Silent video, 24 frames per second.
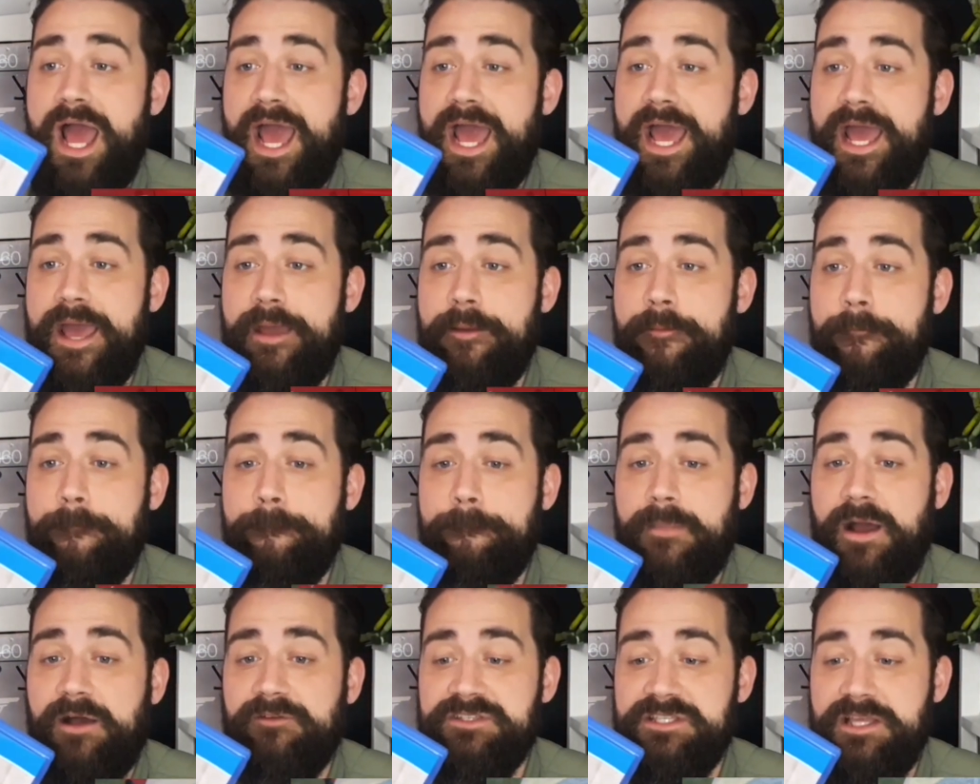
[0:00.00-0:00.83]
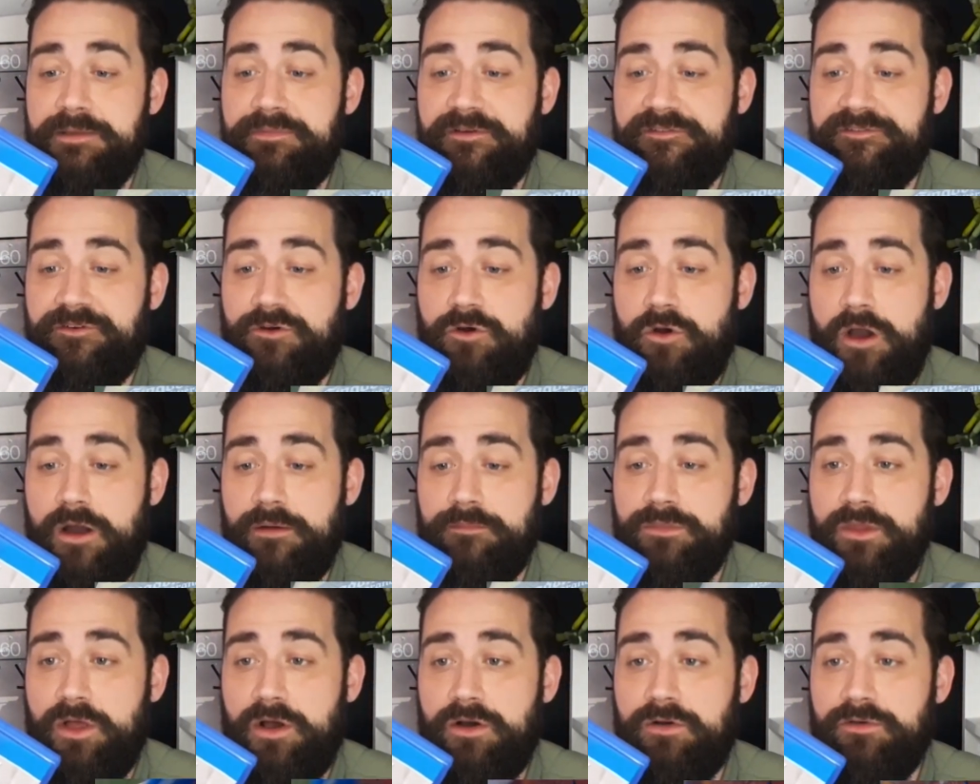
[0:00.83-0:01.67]
I've said before,
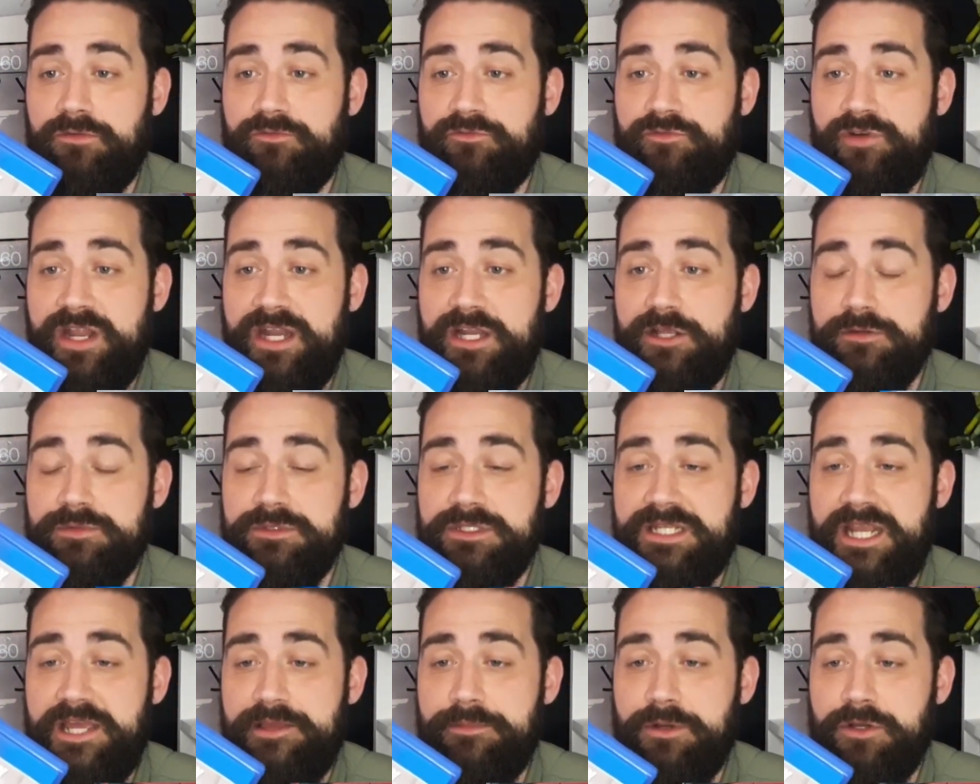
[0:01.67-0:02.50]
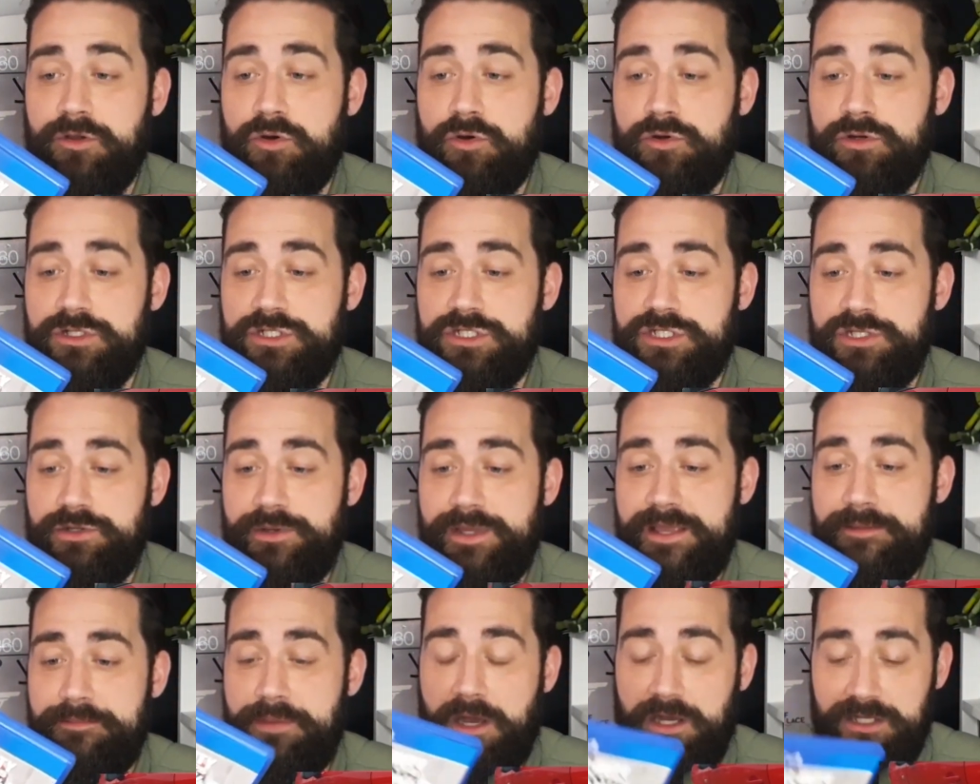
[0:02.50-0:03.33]
I'm not really up to date with my Call of
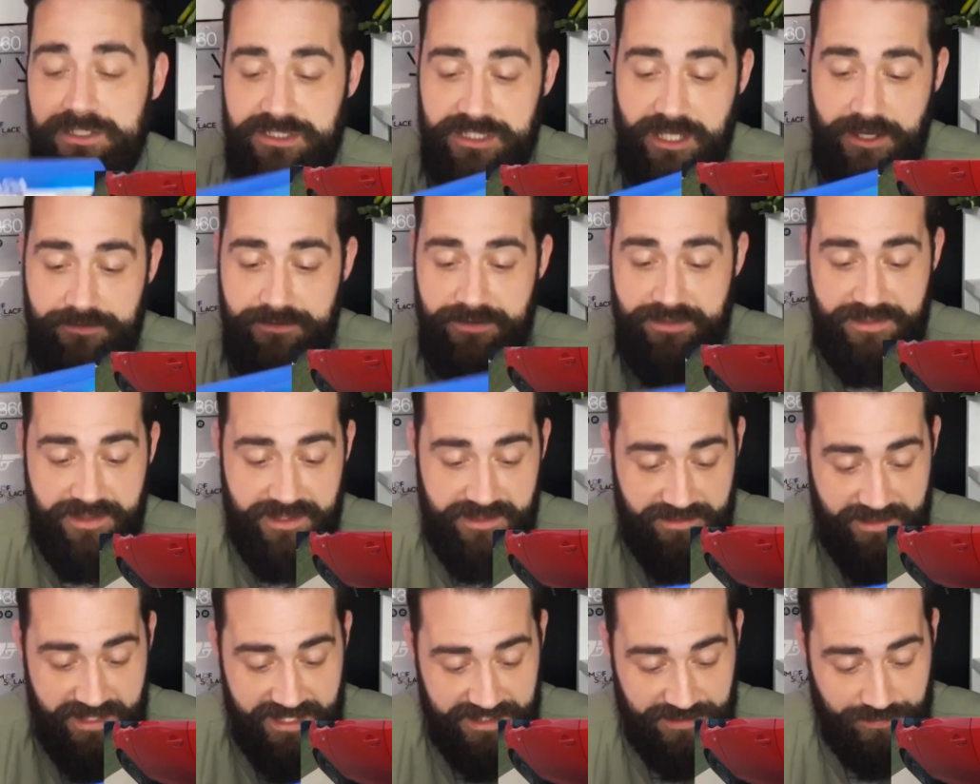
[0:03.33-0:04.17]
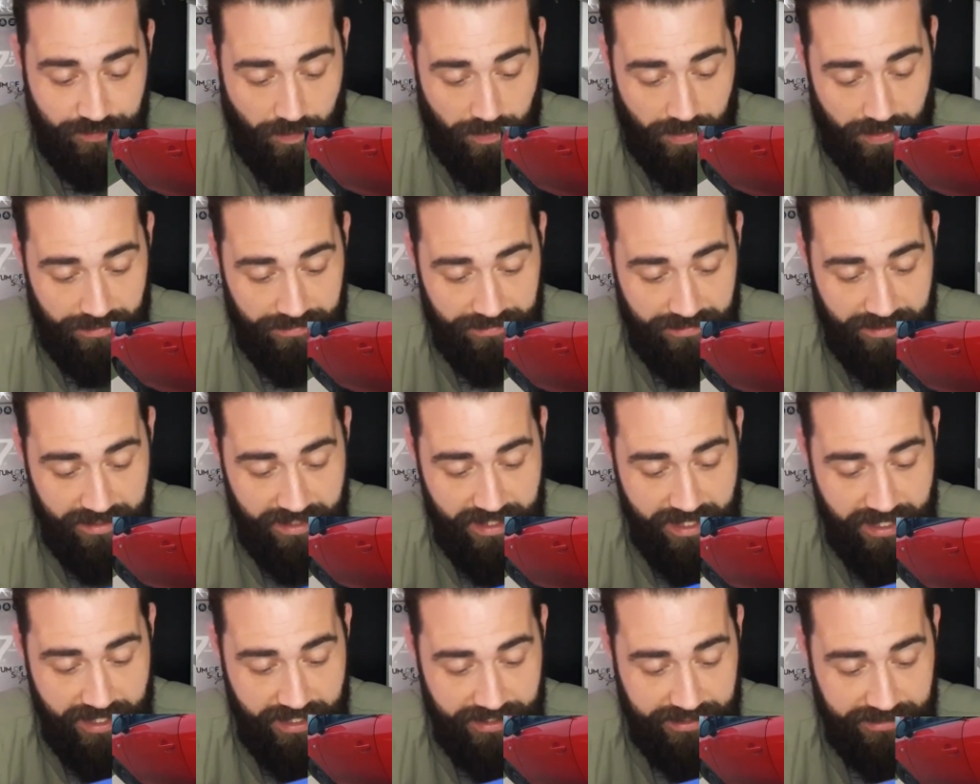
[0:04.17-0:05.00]
Duty, but I don't think this one
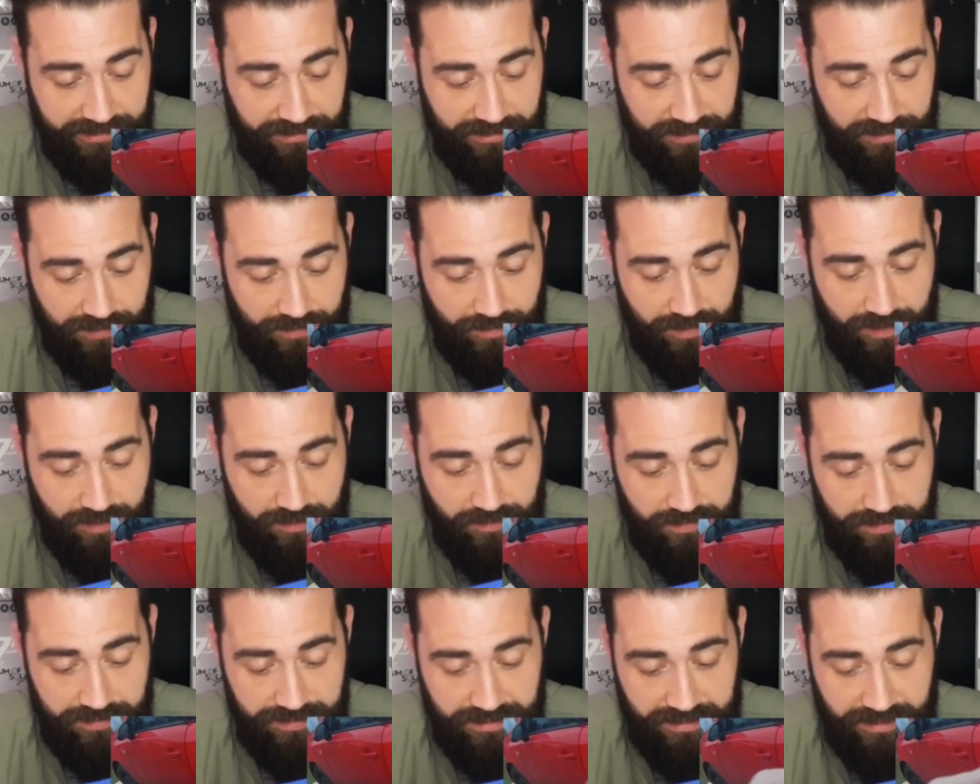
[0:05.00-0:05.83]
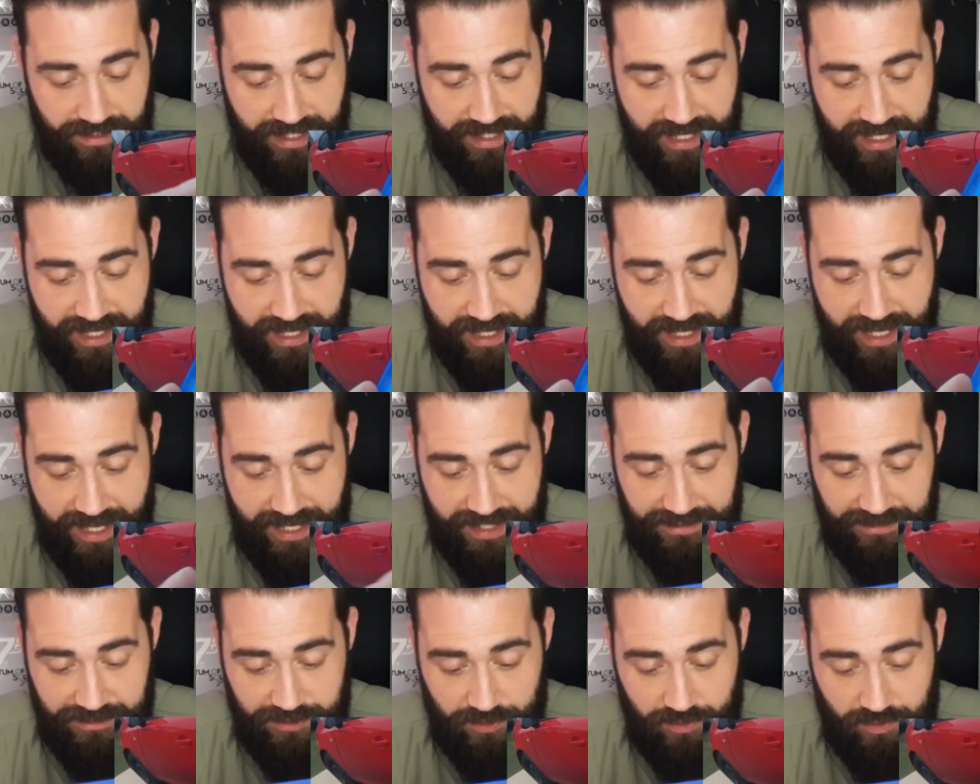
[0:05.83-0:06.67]
is too old
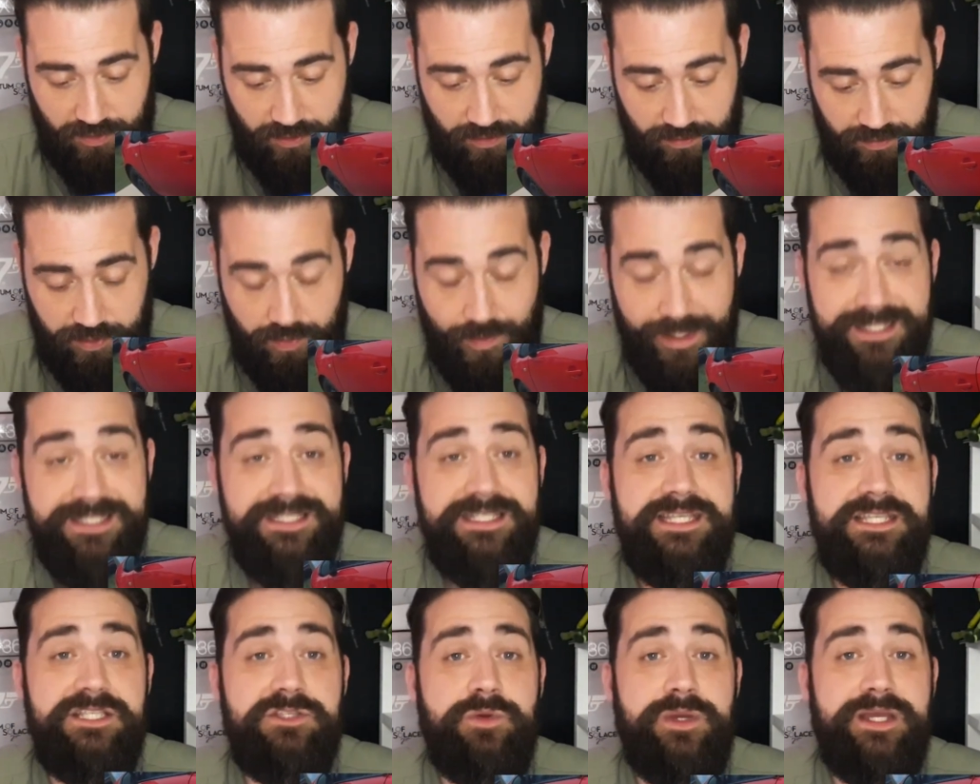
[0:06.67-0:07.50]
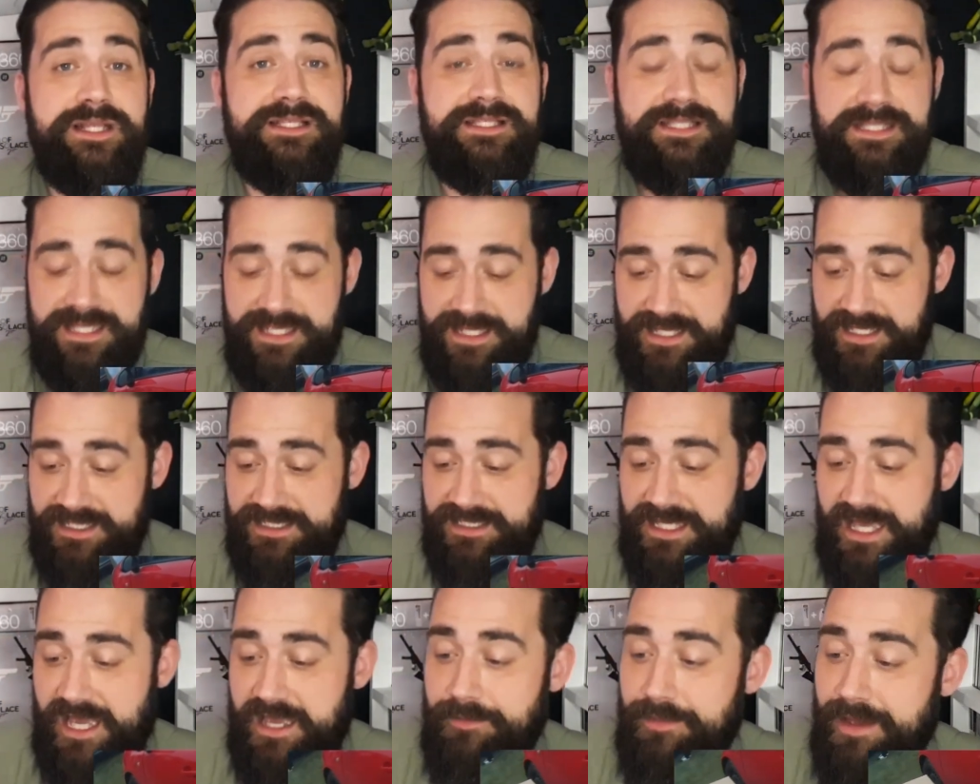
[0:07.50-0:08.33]
at all. 2020
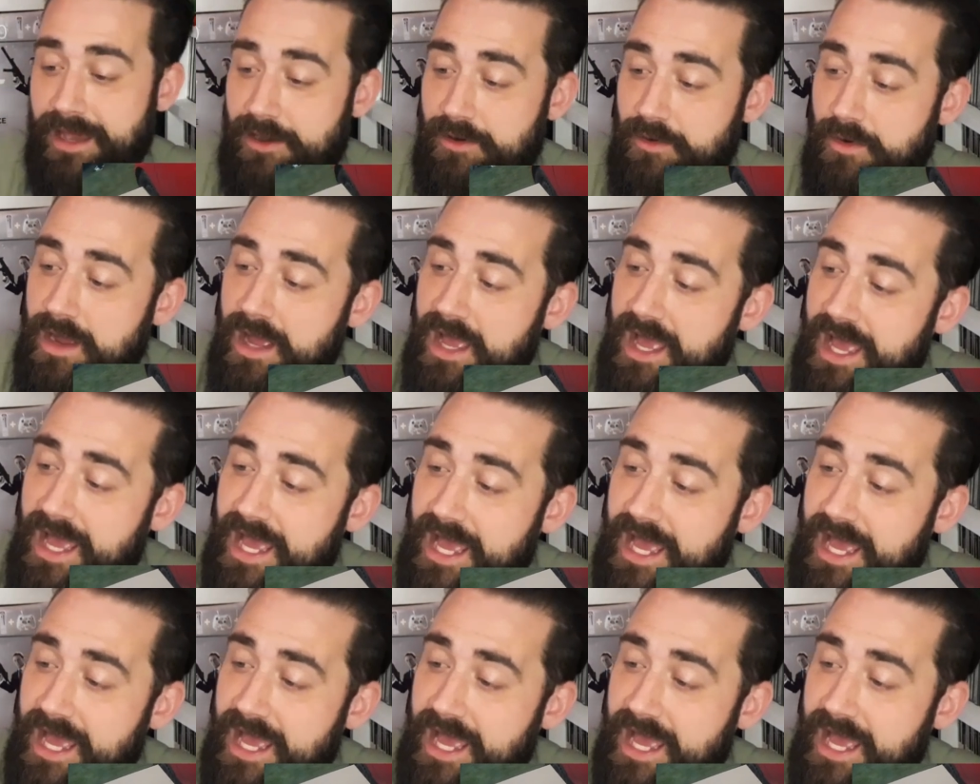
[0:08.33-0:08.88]
this came out.